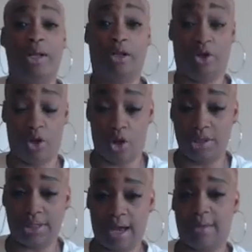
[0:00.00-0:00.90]
a long
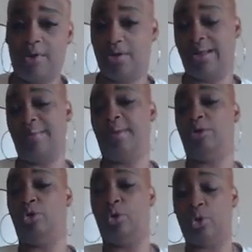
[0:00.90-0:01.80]
time know that I'm a
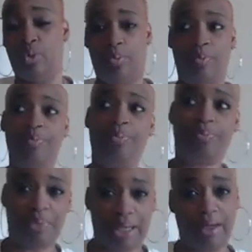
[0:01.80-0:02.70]
little
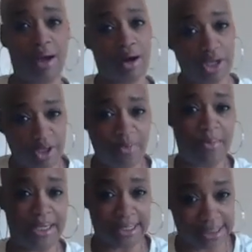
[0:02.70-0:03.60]
bit
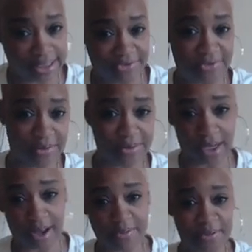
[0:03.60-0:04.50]
argumentative
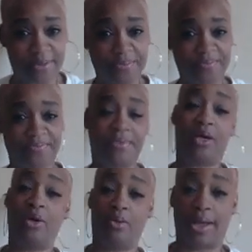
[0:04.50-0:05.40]
sometimes.
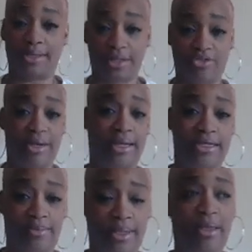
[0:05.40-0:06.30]
Not always. I try not
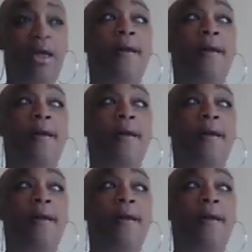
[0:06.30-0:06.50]
to be.